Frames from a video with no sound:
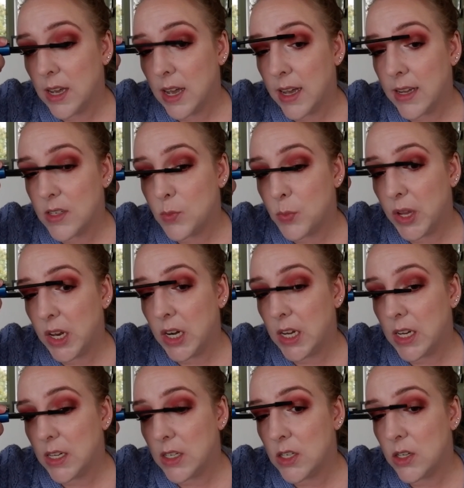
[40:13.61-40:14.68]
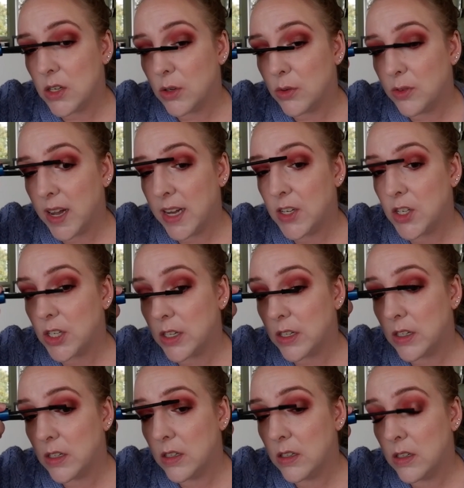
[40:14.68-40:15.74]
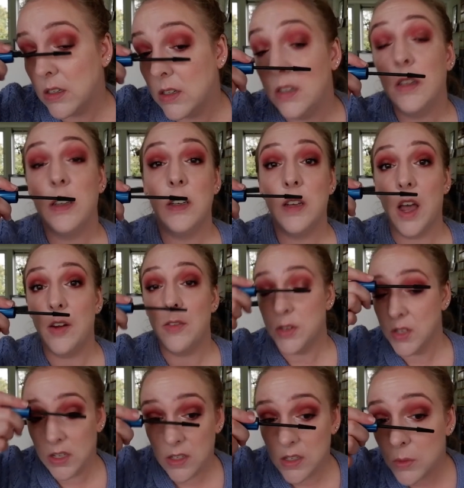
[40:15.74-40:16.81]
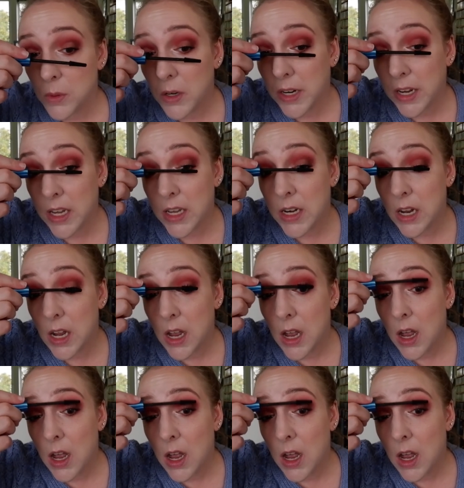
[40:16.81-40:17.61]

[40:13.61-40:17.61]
has been into fashion ever since they were a kid.